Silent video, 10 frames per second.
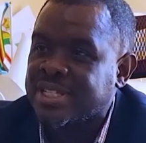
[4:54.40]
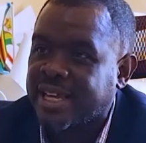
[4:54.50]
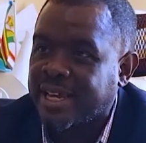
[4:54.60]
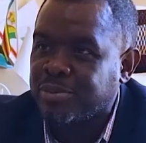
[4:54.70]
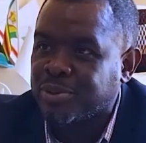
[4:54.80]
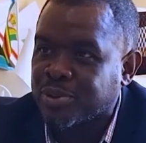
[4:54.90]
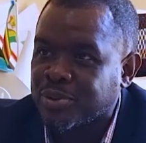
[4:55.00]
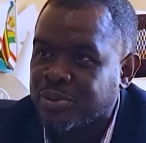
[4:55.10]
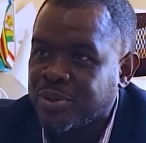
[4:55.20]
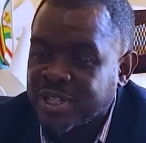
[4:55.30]
came
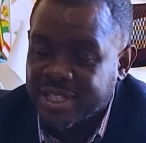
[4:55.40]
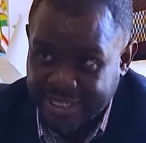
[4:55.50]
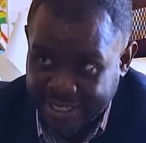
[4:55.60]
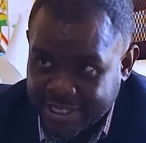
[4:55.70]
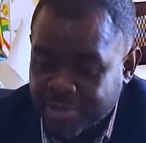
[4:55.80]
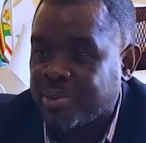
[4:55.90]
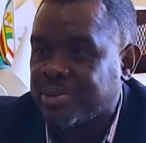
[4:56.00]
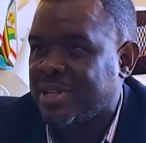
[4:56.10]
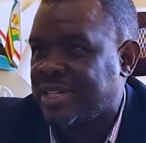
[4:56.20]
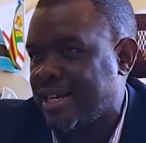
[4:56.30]
through, the
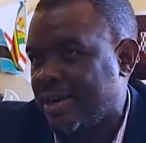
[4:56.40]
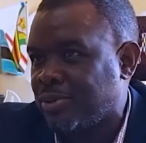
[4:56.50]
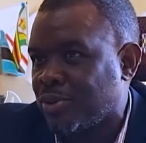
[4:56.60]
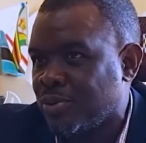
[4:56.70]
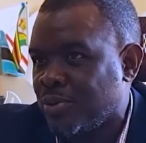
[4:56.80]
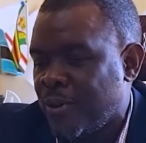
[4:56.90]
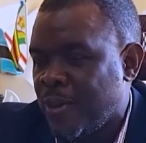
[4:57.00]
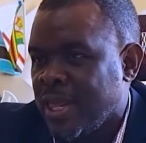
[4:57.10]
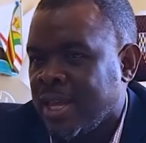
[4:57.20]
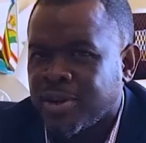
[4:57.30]
decibels had come through.
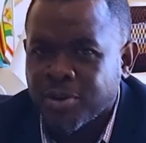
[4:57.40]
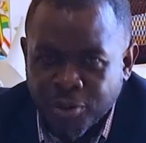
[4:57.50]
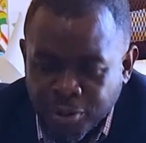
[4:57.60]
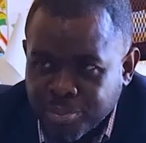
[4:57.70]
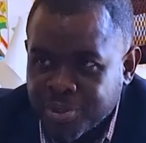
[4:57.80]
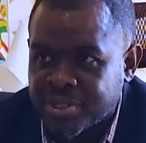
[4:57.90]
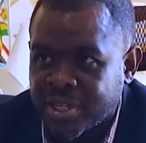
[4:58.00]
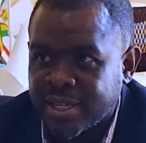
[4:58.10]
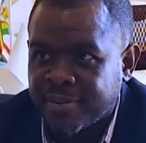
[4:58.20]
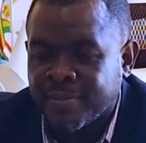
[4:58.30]
Good music.
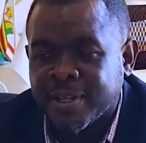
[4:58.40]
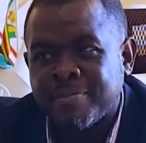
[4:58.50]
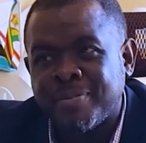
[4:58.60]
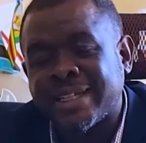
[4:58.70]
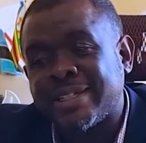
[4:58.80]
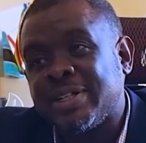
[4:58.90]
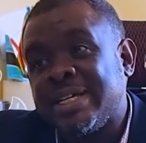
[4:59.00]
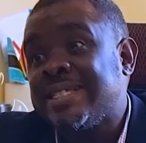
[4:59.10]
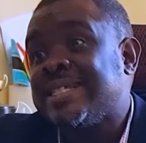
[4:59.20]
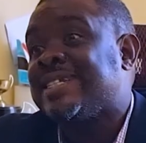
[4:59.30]
But
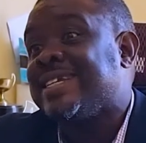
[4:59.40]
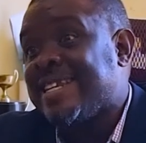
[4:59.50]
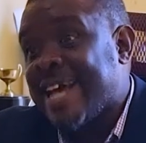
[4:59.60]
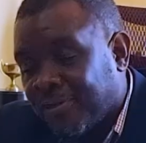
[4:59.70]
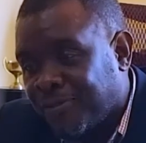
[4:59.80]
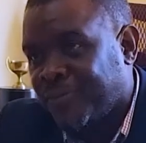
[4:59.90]
is it enough